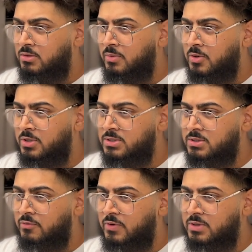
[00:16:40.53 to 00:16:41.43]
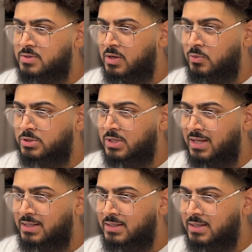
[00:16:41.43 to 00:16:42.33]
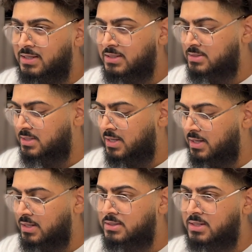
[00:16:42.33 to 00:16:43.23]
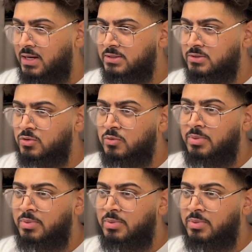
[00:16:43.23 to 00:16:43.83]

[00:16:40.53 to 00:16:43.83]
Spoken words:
To be honest, the first thing I want to add is a title,